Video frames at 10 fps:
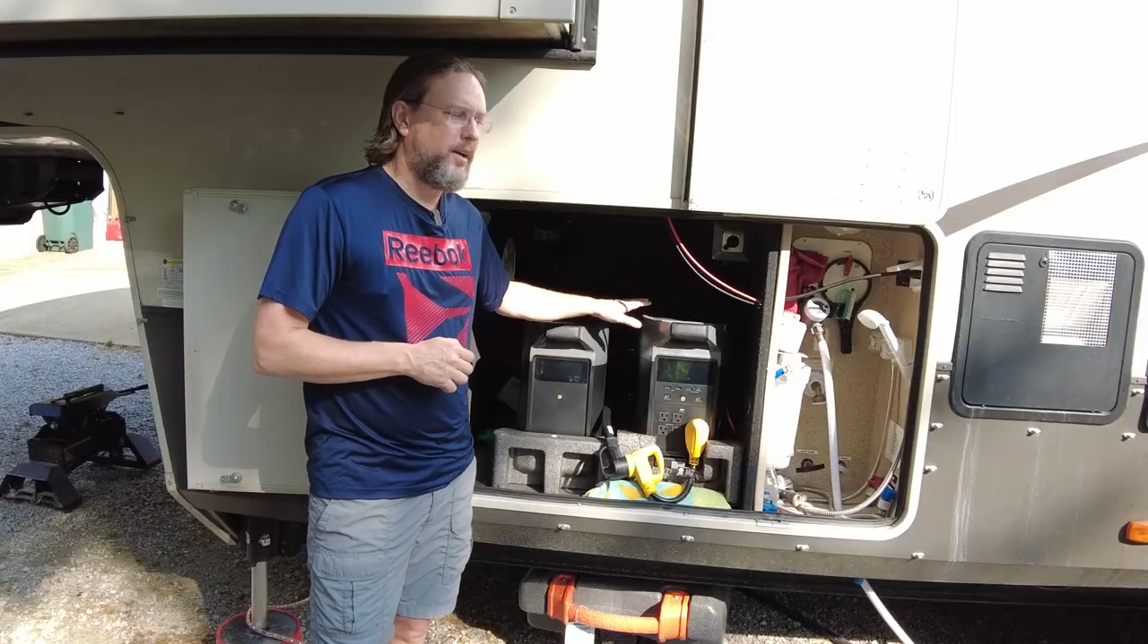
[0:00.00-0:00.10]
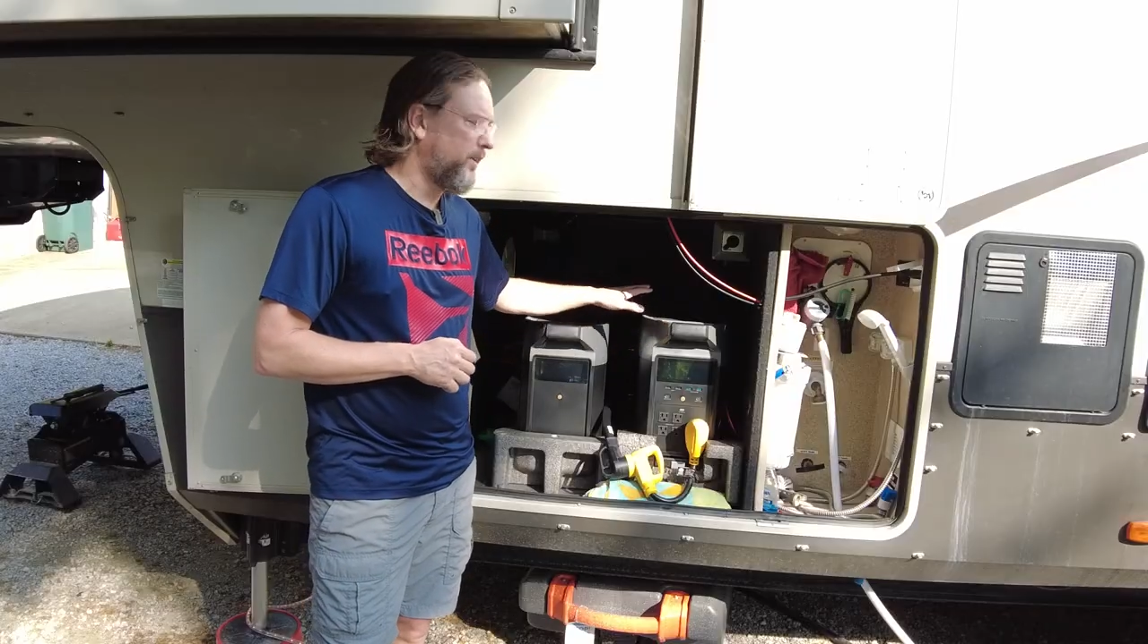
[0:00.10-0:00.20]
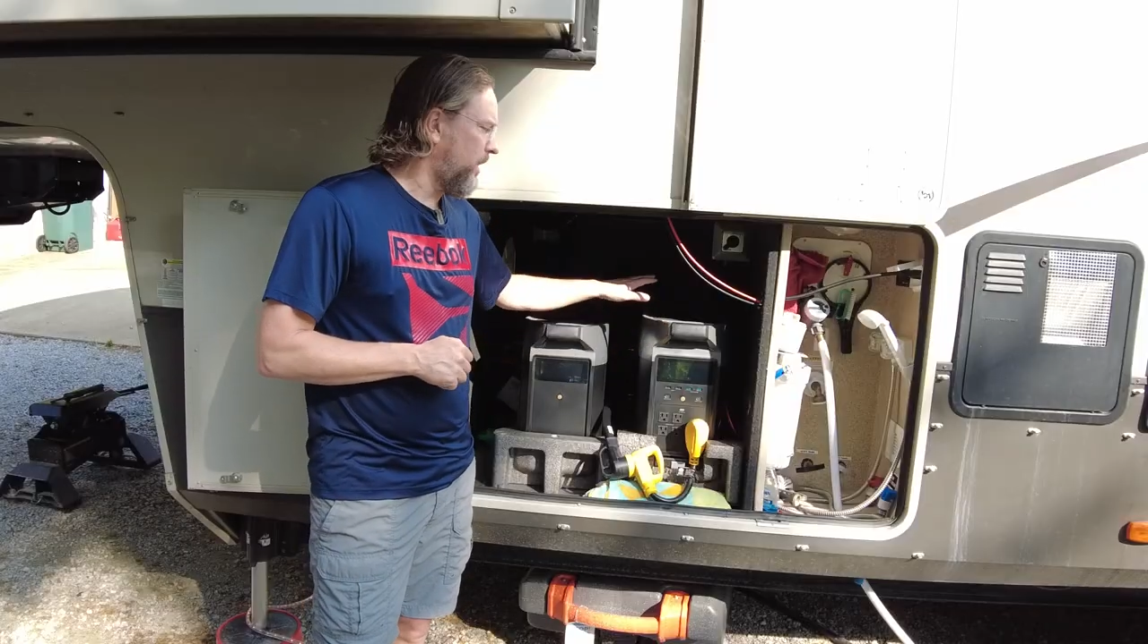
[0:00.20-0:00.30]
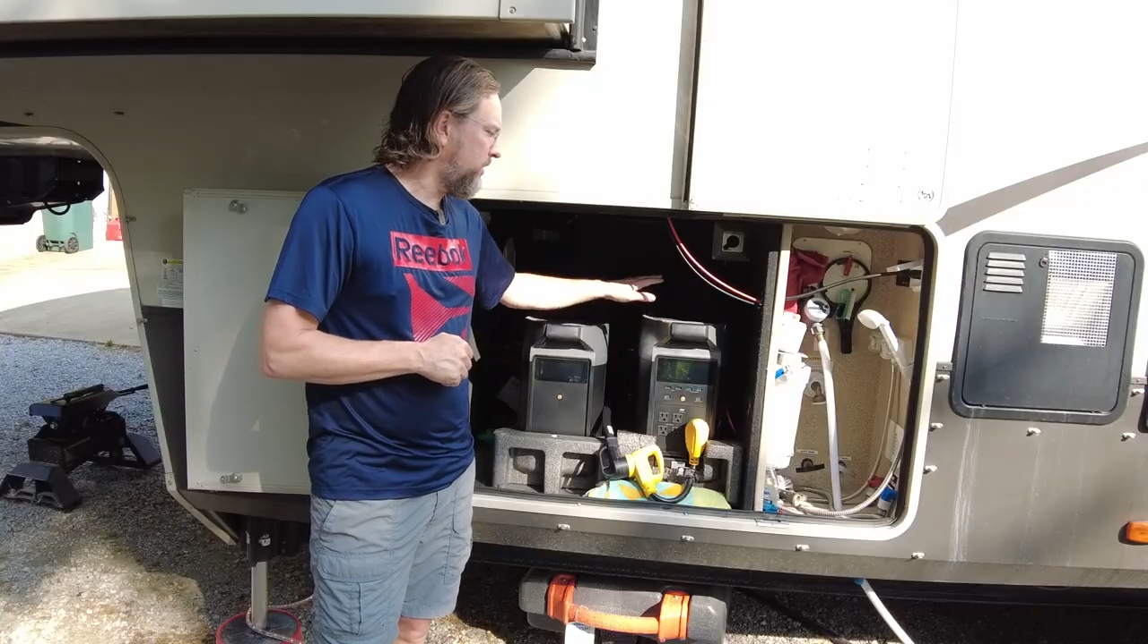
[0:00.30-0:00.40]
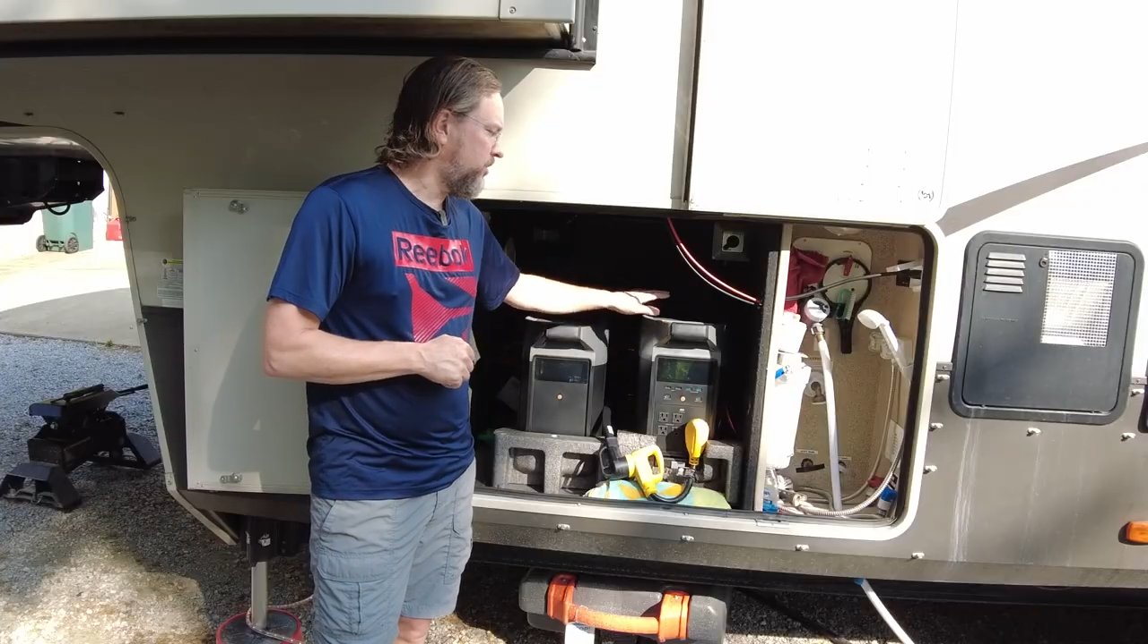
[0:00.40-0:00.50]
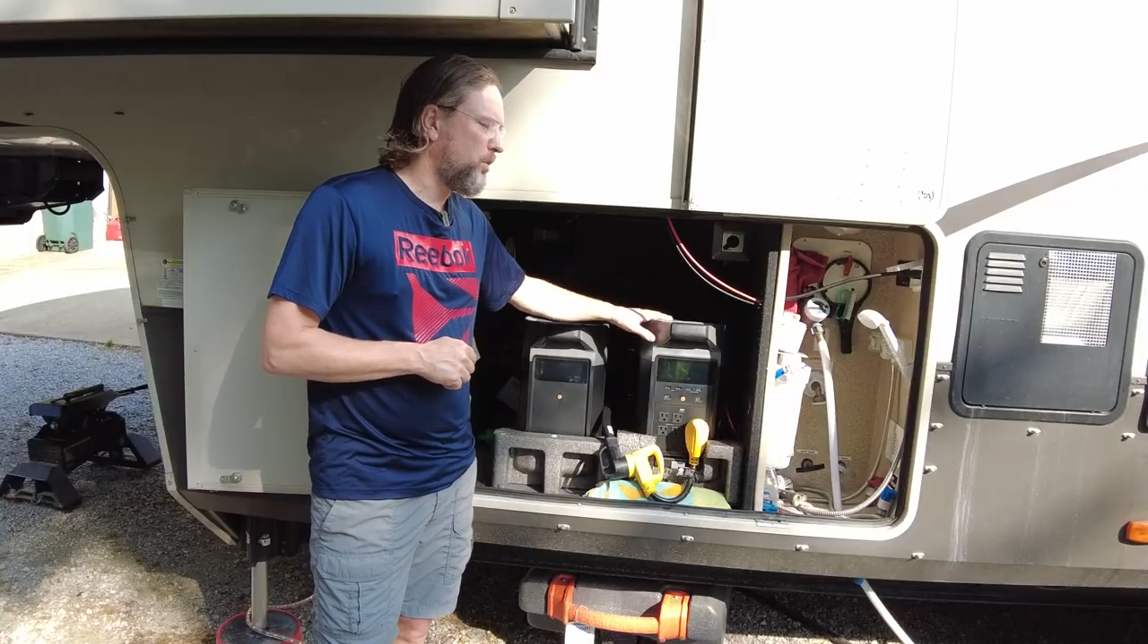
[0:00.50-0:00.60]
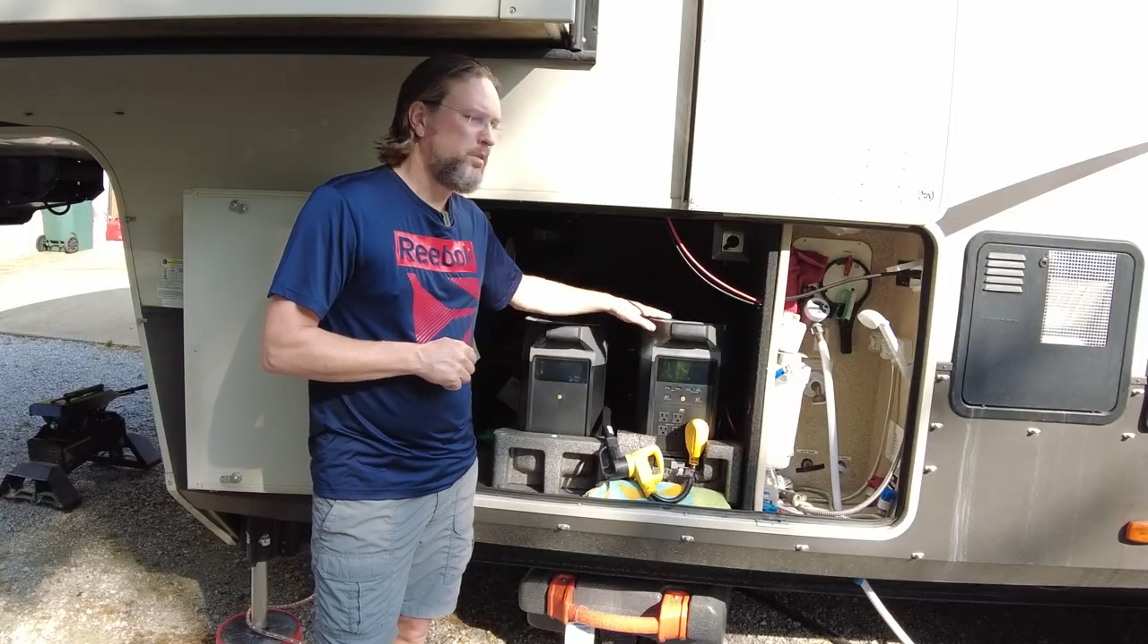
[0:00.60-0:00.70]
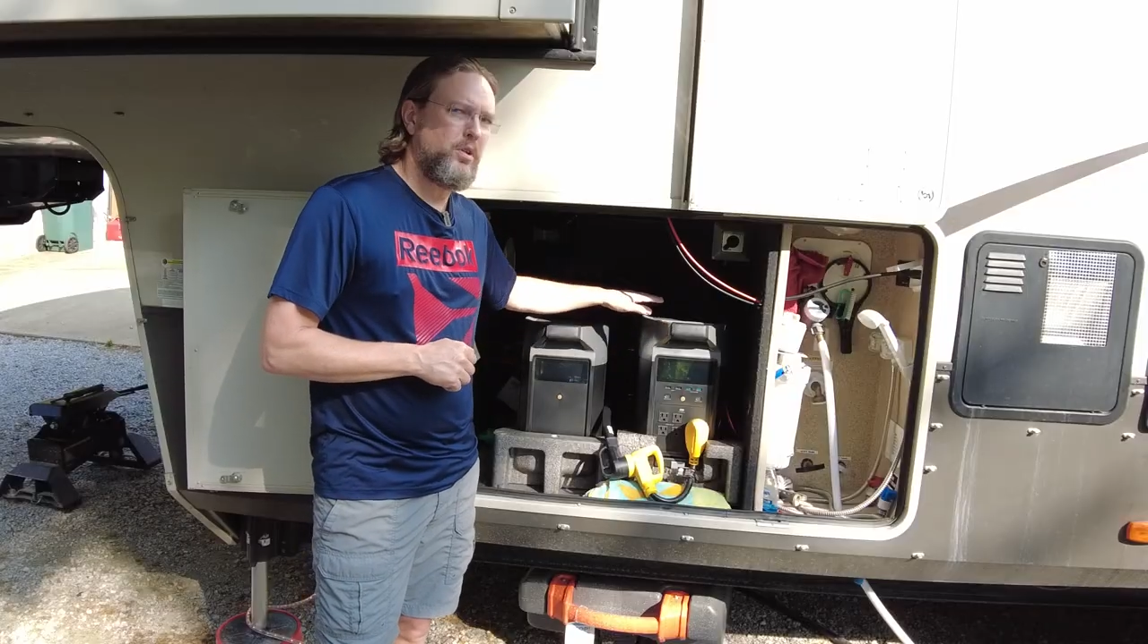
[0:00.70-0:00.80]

I've got the two